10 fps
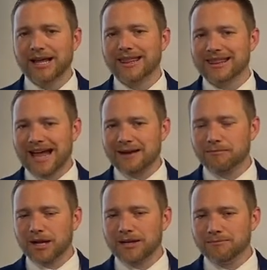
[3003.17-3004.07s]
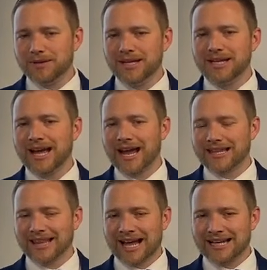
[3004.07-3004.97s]
that might be a
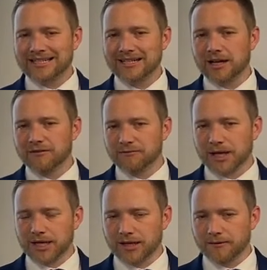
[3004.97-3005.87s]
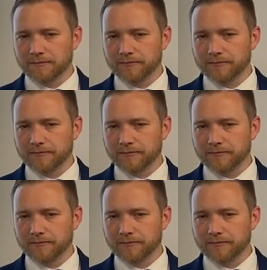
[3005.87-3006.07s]
lot of money.